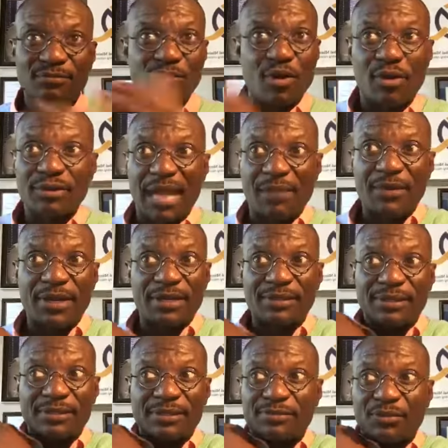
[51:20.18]

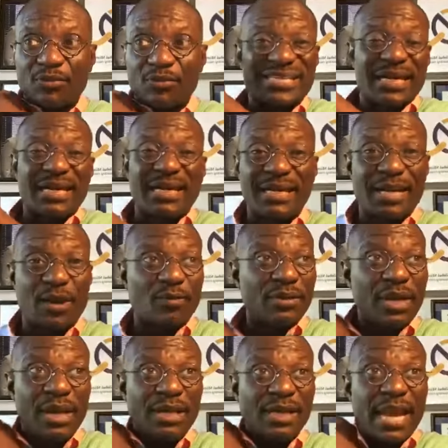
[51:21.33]
Recently,
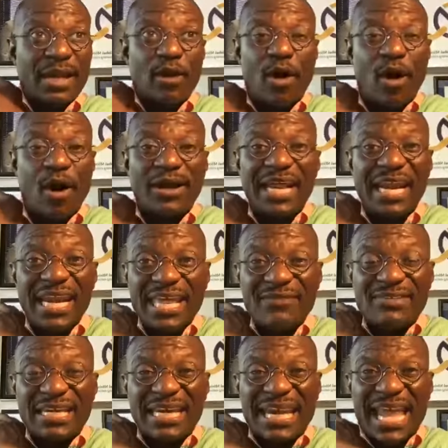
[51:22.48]
all the
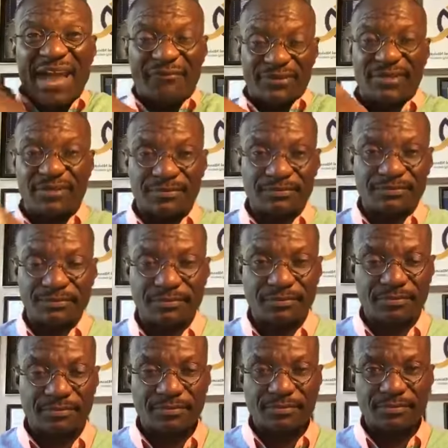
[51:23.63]
leaves left.
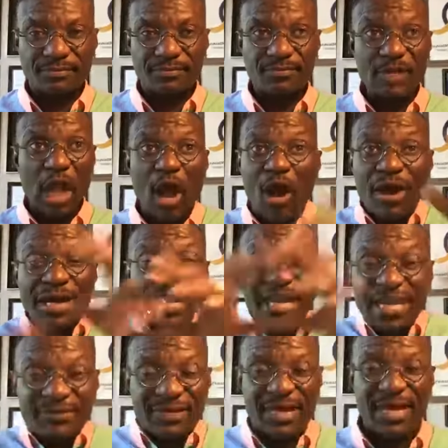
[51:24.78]
All the
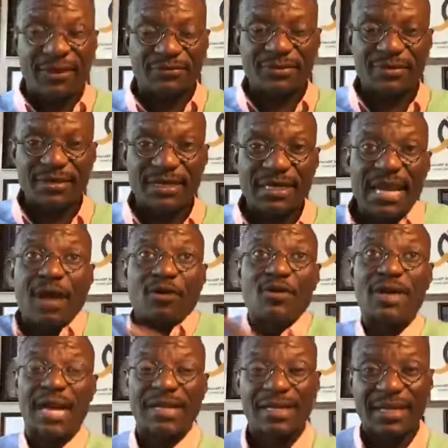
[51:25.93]
leaves left. Now
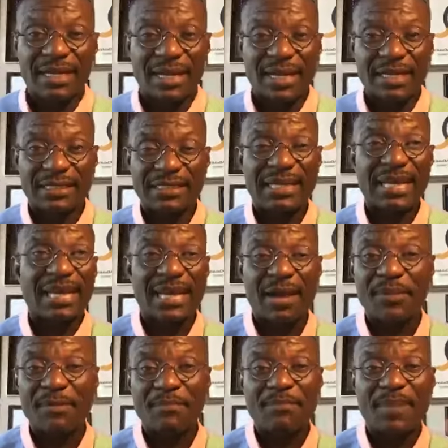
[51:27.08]
look at it again. They're
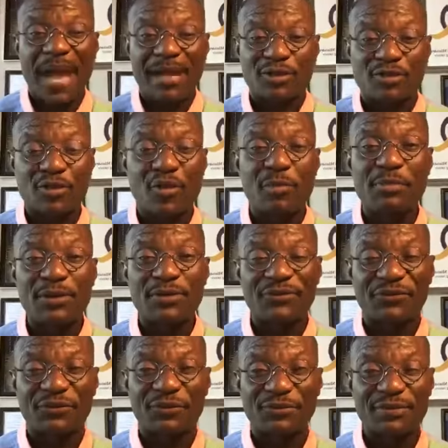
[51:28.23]
coming back so
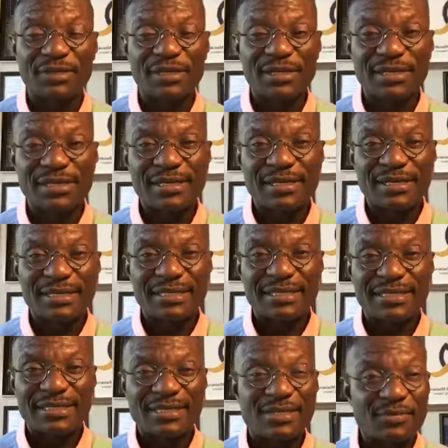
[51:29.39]
beautiful,
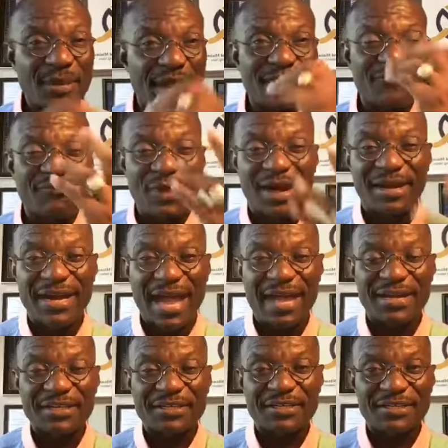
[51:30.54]
smelling very
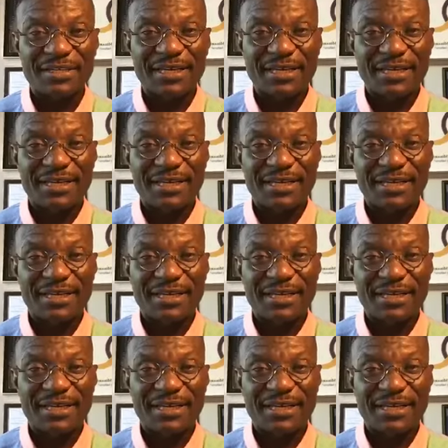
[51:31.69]
nice.